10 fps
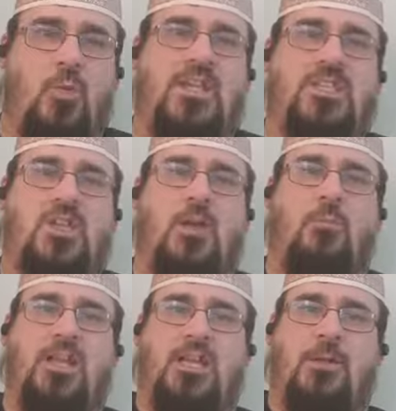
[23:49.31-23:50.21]
weak side
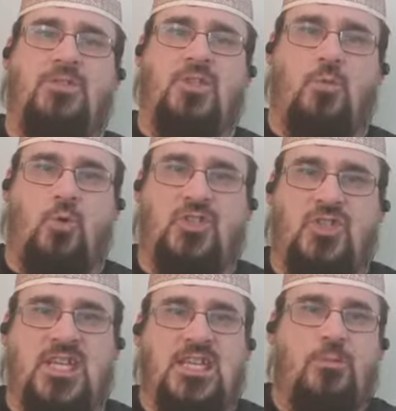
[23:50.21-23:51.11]
when it comes towards
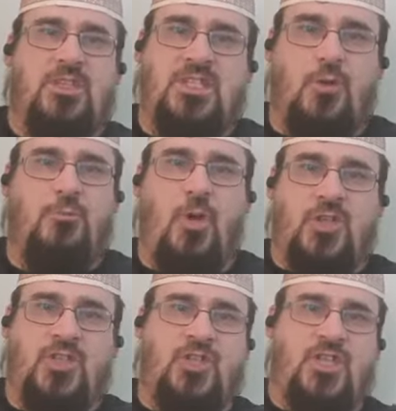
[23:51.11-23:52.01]
dealing with his own
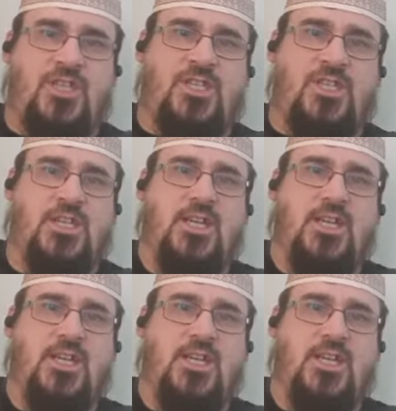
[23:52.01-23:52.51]
politicians.